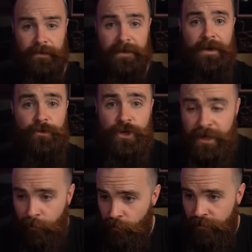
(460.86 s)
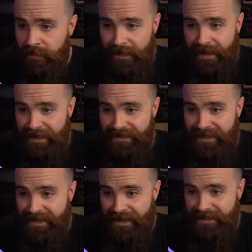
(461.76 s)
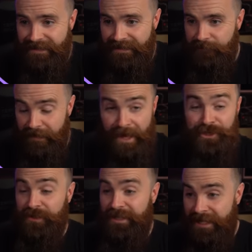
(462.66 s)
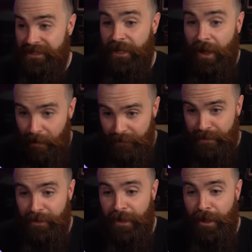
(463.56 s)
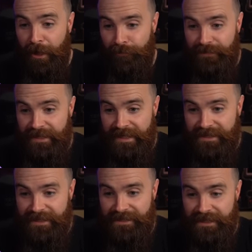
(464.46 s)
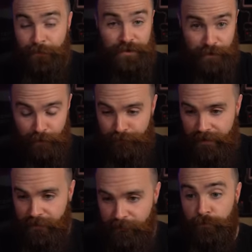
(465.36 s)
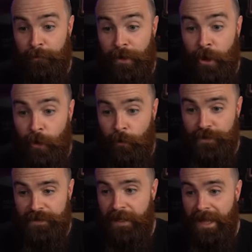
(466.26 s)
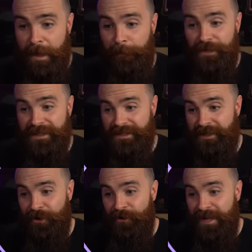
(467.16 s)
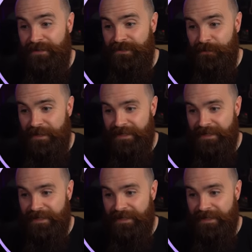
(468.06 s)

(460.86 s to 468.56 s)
And like every good network, it has D N S. It actually takes a copy of the E T C resolve file from the host and puts that sucker into the